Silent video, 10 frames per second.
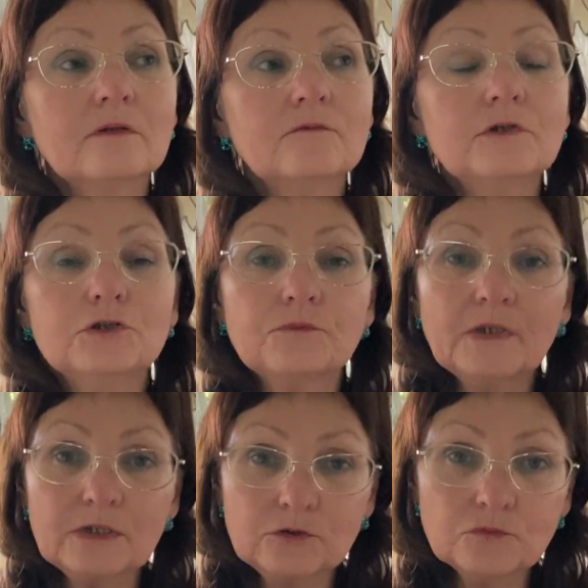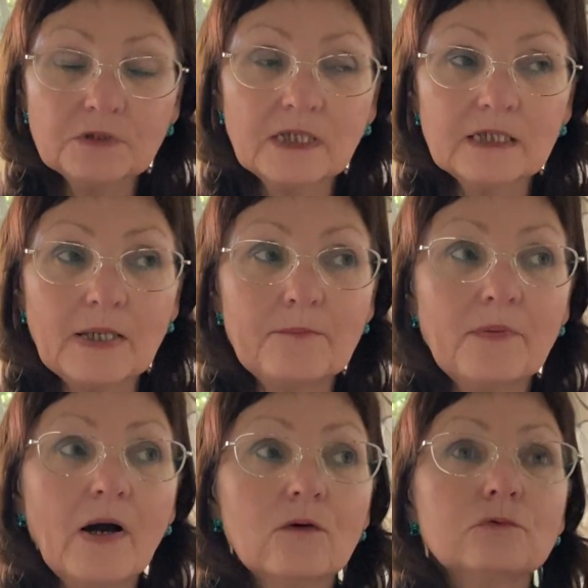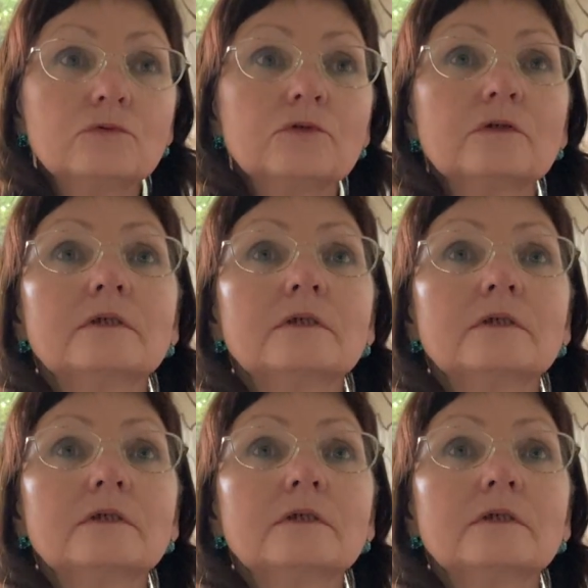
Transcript: which were talking about